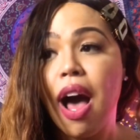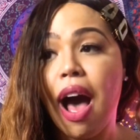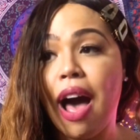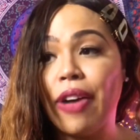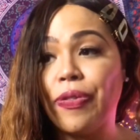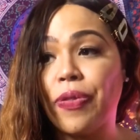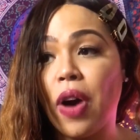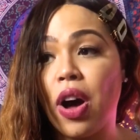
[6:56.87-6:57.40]

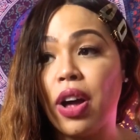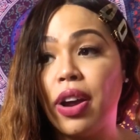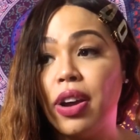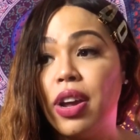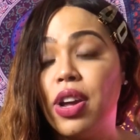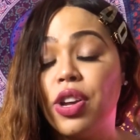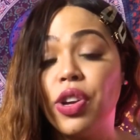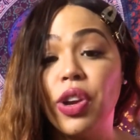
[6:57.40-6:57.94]
I fought,
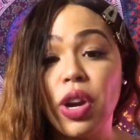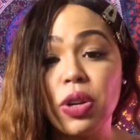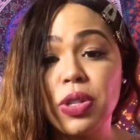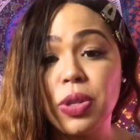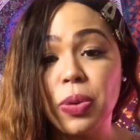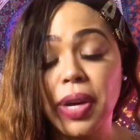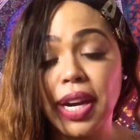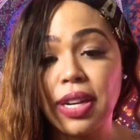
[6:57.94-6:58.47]
you know,
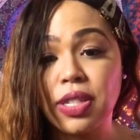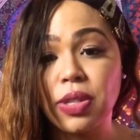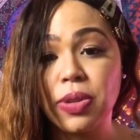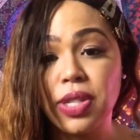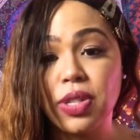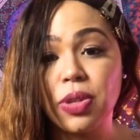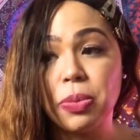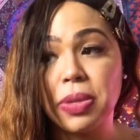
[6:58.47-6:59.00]
two
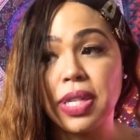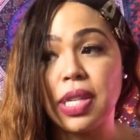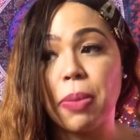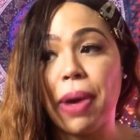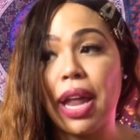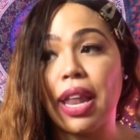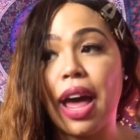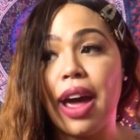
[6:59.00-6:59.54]
cancerous tumors
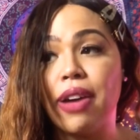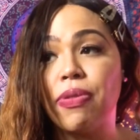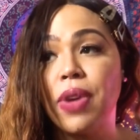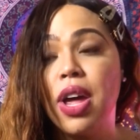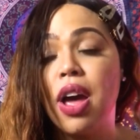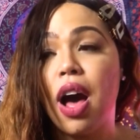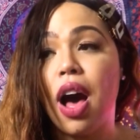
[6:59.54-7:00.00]
in my life.